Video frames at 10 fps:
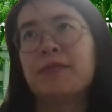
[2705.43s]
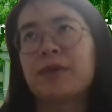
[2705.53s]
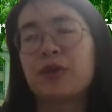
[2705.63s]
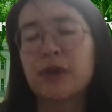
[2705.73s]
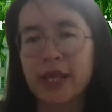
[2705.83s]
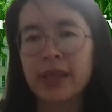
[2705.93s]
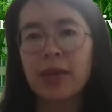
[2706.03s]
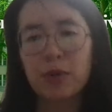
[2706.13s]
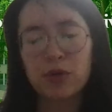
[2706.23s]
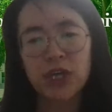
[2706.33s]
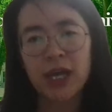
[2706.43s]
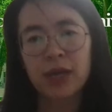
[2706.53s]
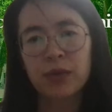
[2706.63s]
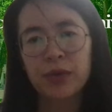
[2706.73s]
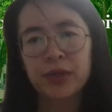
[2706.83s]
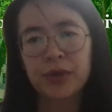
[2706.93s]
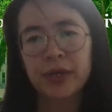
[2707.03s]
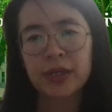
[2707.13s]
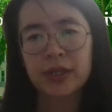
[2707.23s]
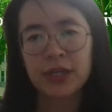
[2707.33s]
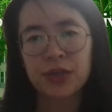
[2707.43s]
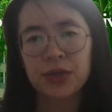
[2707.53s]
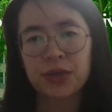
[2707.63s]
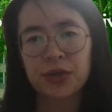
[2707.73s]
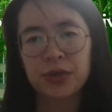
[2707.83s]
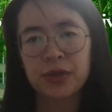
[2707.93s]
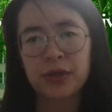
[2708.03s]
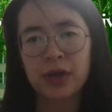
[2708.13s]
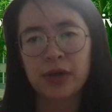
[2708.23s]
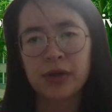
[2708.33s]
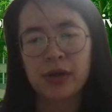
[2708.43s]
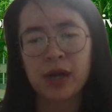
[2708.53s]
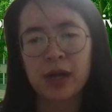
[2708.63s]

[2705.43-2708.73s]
you can double check with your international student scholar